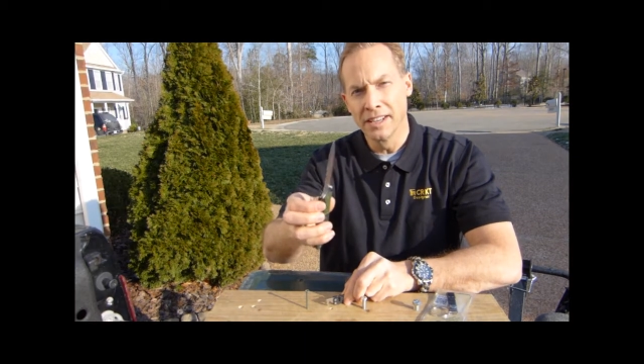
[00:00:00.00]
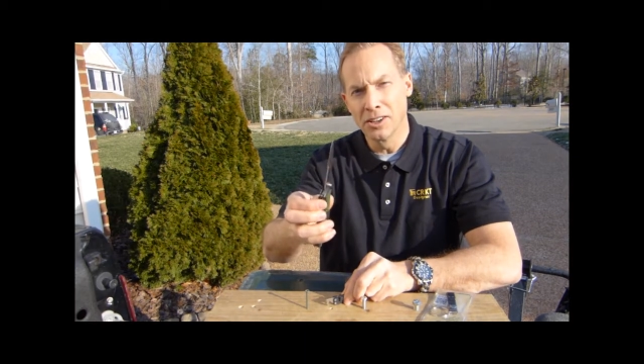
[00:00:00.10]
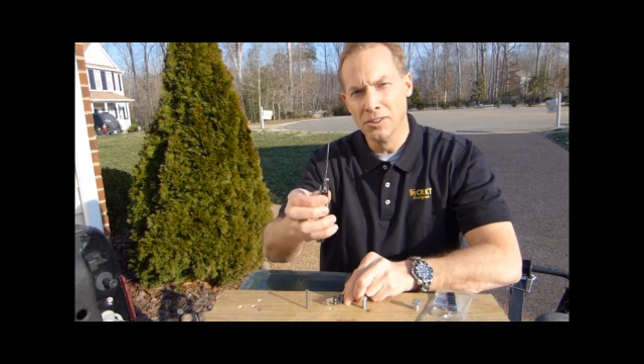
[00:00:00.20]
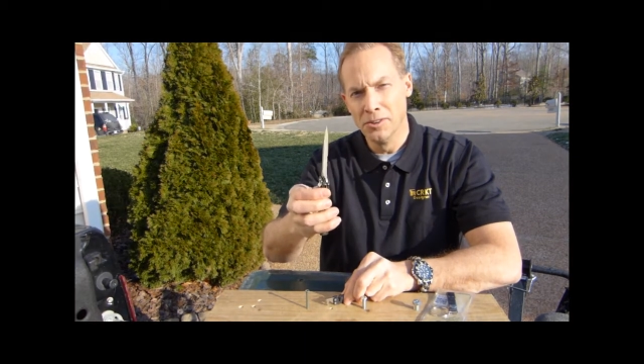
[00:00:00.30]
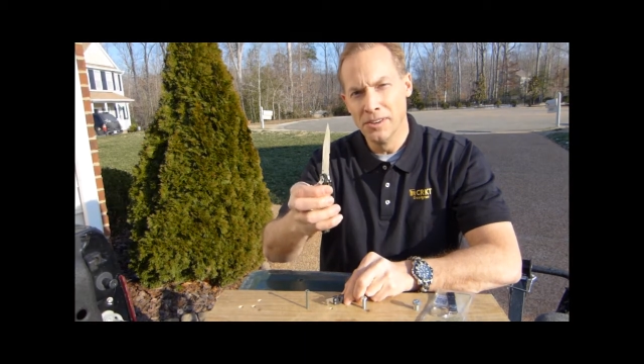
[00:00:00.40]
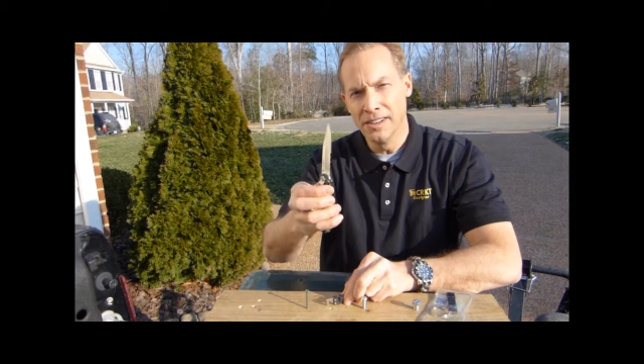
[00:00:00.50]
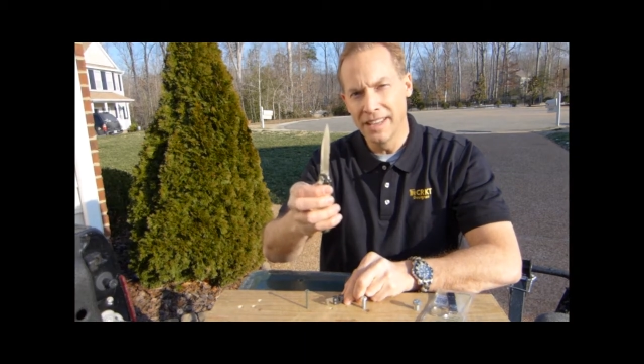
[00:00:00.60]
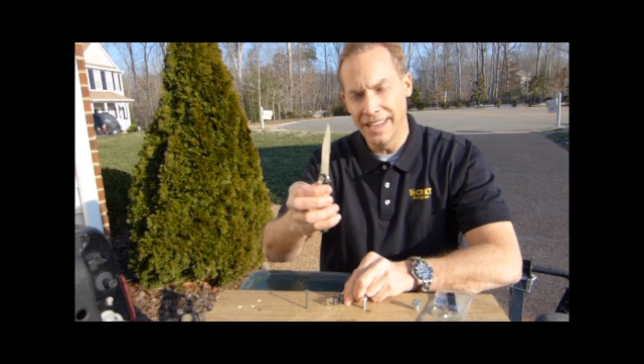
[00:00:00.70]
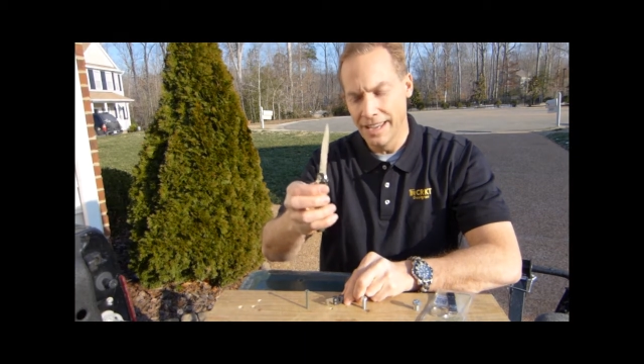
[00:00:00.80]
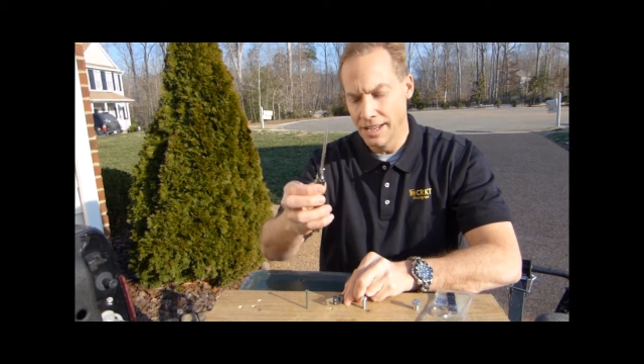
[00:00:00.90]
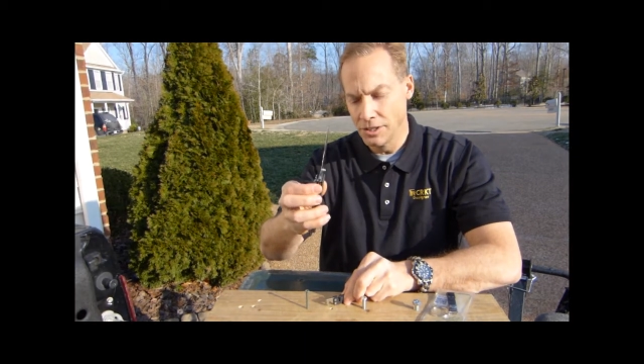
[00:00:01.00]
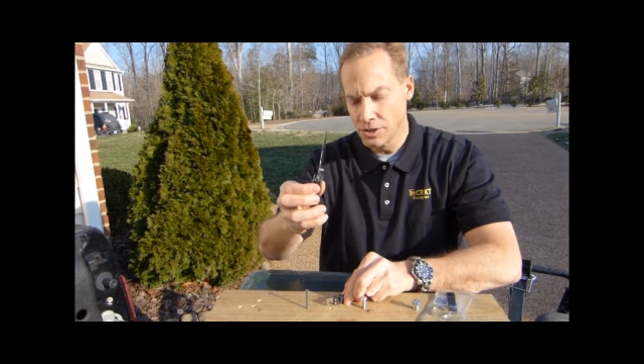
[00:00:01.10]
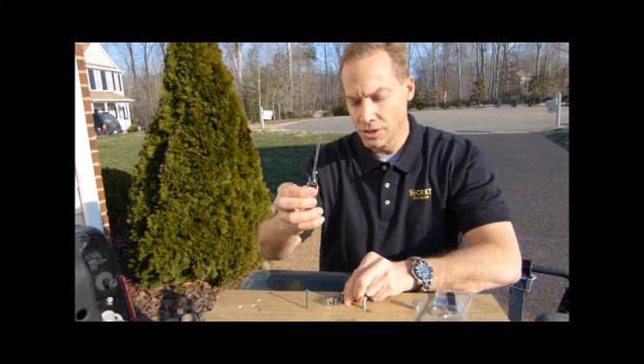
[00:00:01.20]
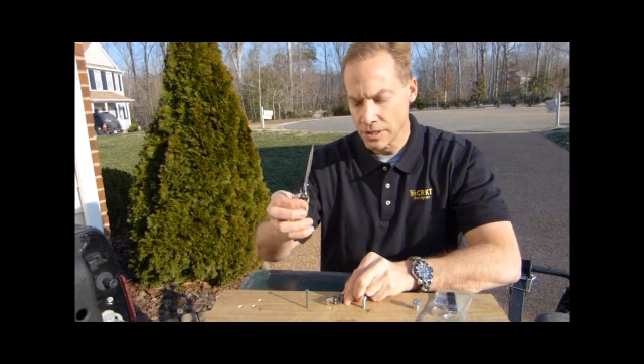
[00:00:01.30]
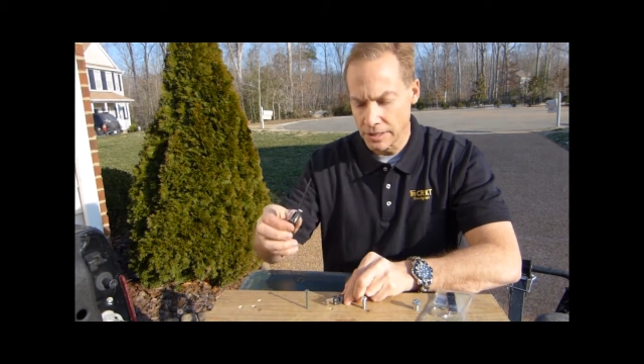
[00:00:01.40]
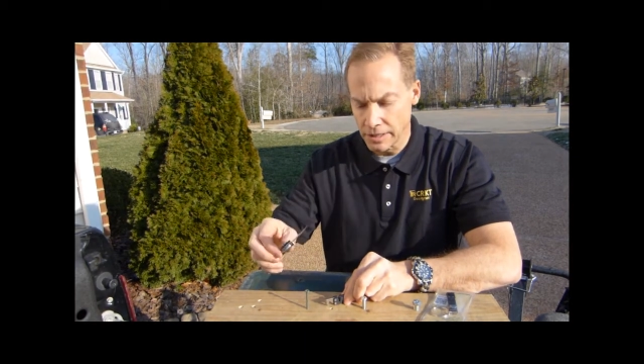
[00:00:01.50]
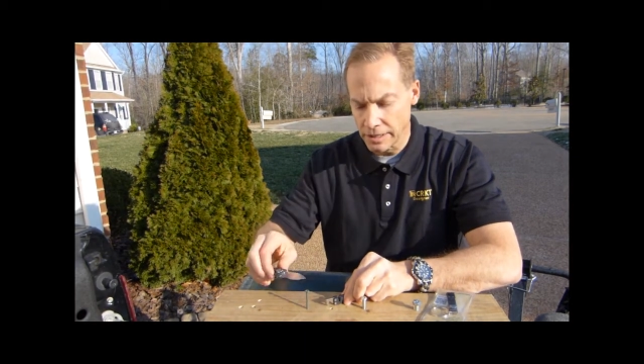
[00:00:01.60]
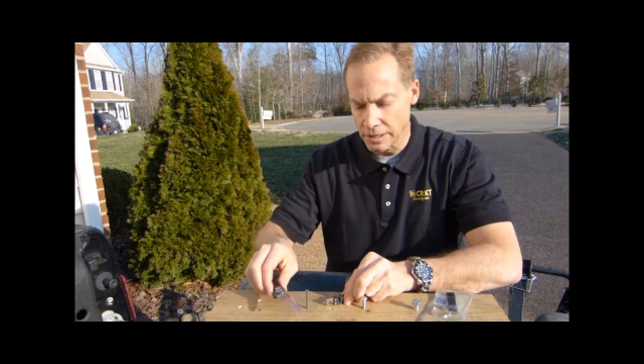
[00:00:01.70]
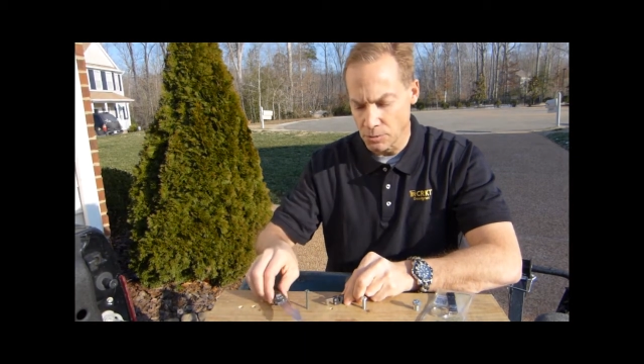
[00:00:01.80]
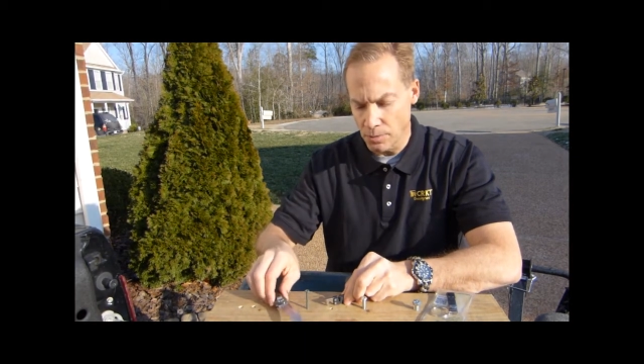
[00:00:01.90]
included edge.
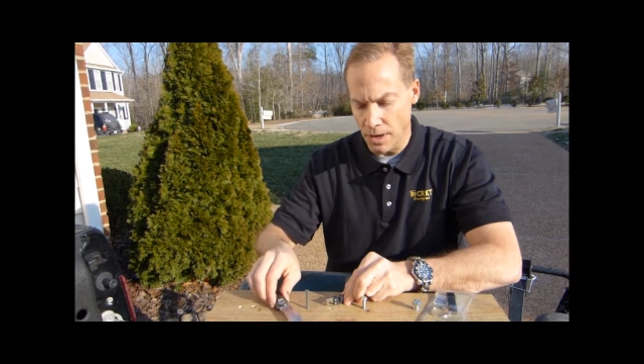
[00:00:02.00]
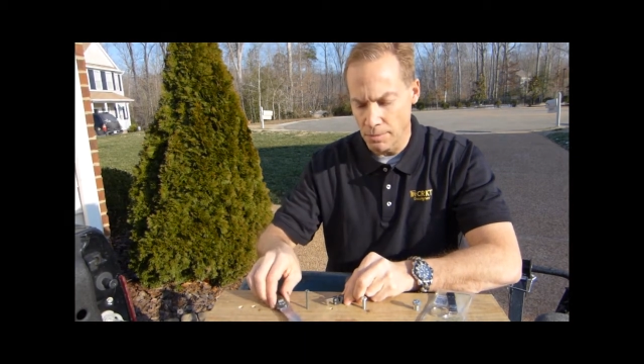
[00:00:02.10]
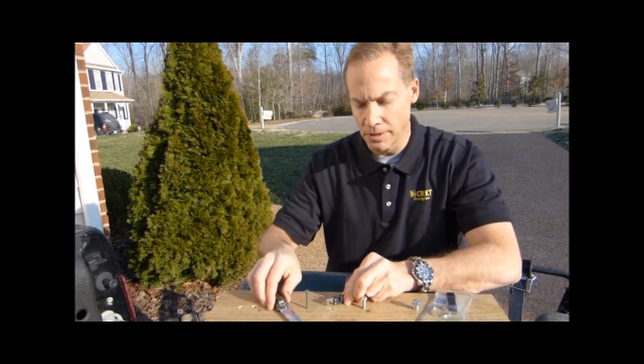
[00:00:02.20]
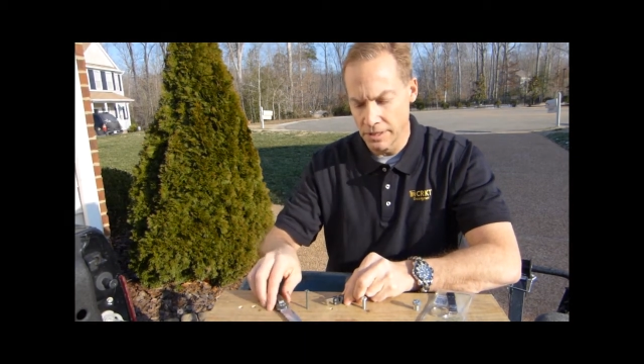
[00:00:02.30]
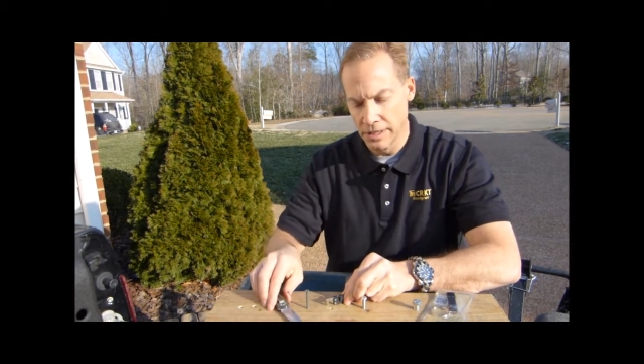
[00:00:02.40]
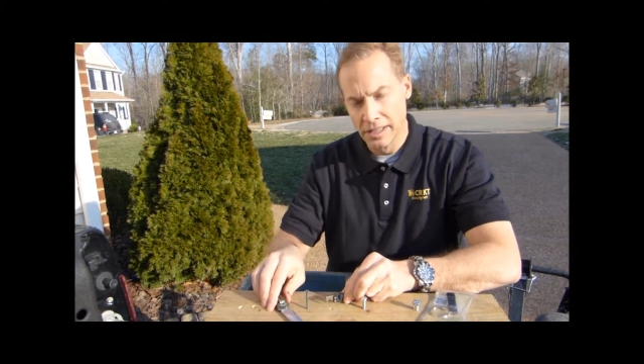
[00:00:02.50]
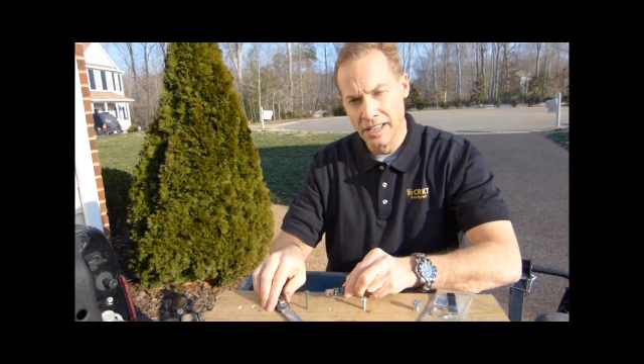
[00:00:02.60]
It's probably